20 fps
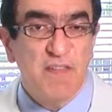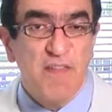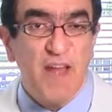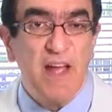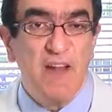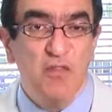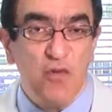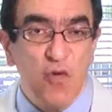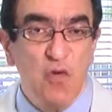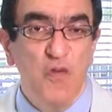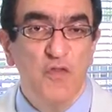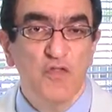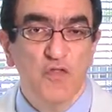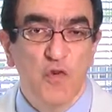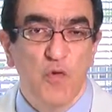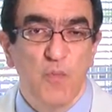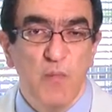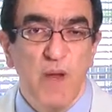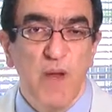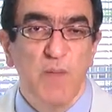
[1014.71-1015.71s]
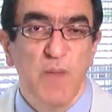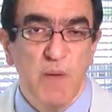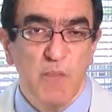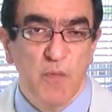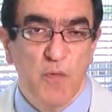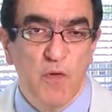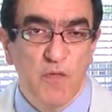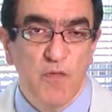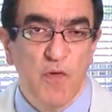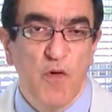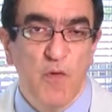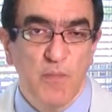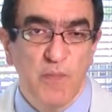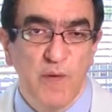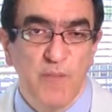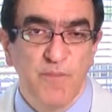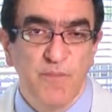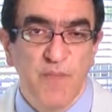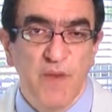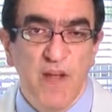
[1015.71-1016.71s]
that also may be performed.
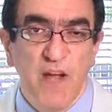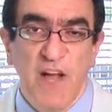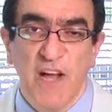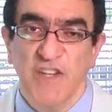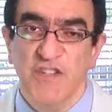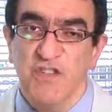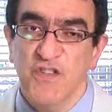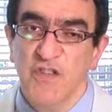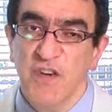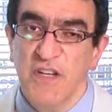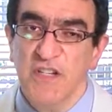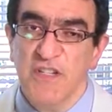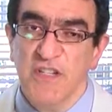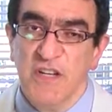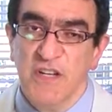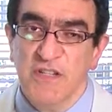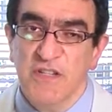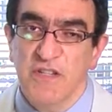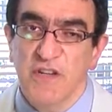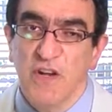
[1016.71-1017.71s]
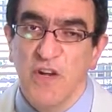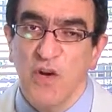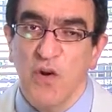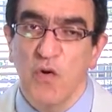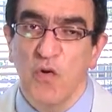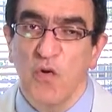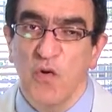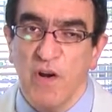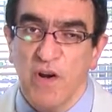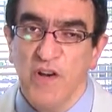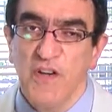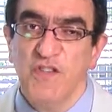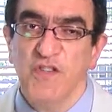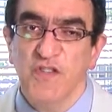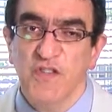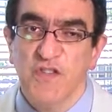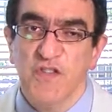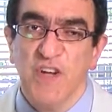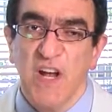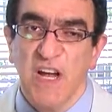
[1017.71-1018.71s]
A stress test or an
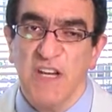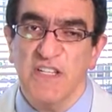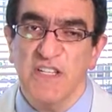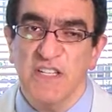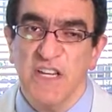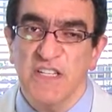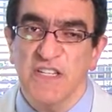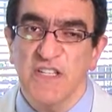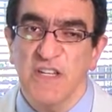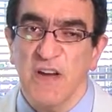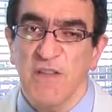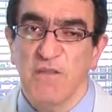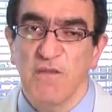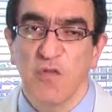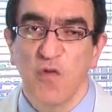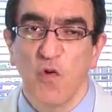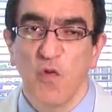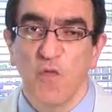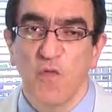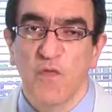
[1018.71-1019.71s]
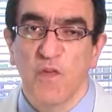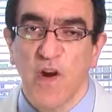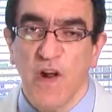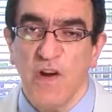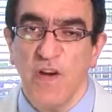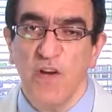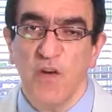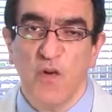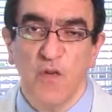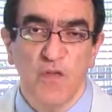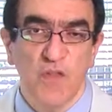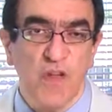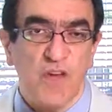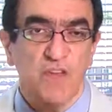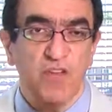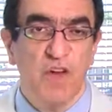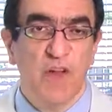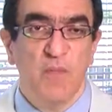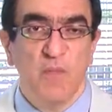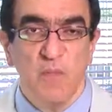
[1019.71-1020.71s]
exercise test involved running on the
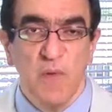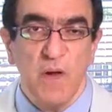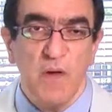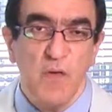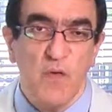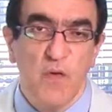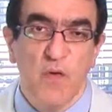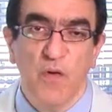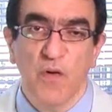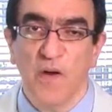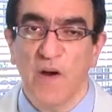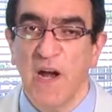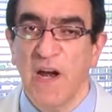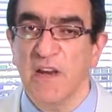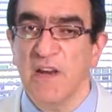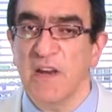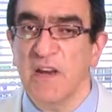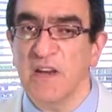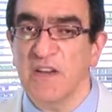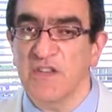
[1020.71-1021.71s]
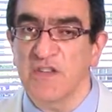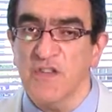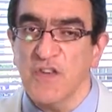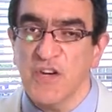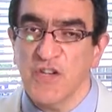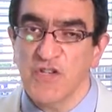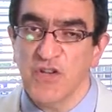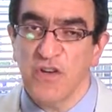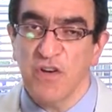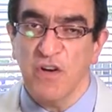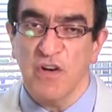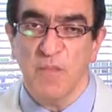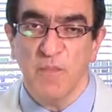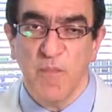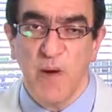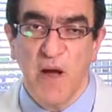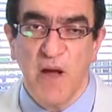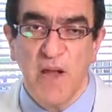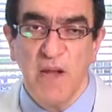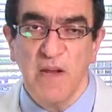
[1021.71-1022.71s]
treadmill or riding a stationary
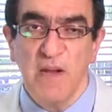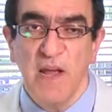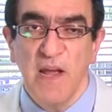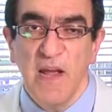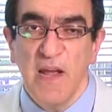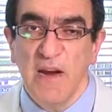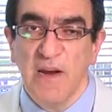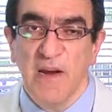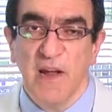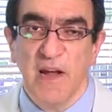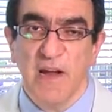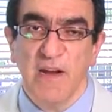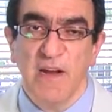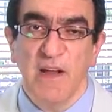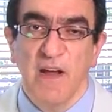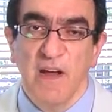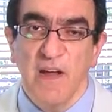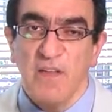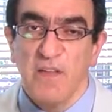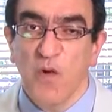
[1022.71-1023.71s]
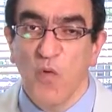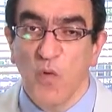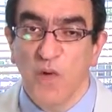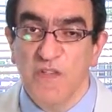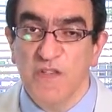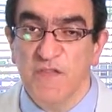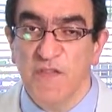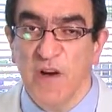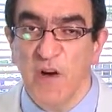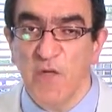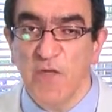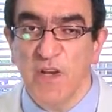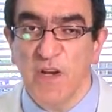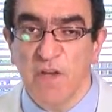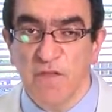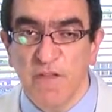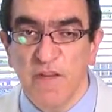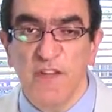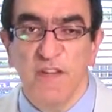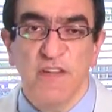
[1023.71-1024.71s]
bike like the ones found
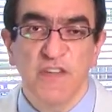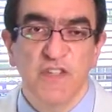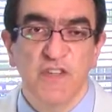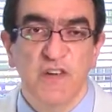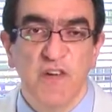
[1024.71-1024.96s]
in fitness